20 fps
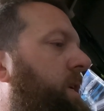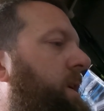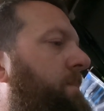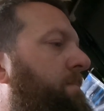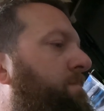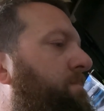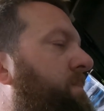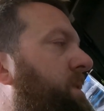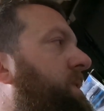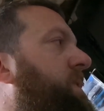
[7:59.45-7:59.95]

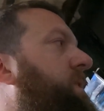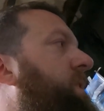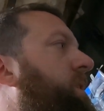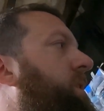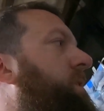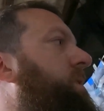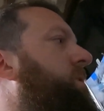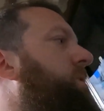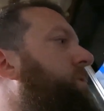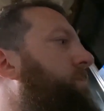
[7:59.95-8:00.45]
I'm
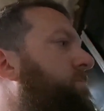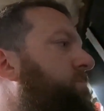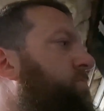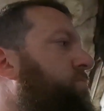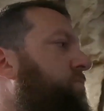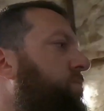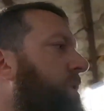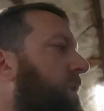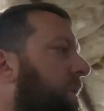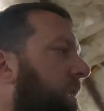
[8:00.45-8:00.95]
missing
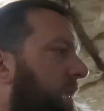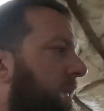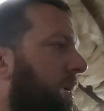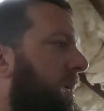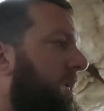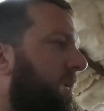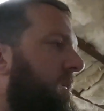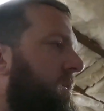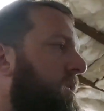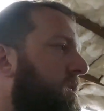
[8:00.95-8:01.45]
some
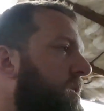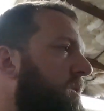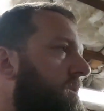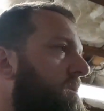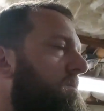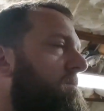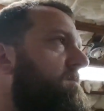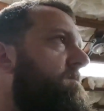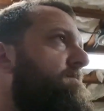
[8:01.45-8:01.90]
relays.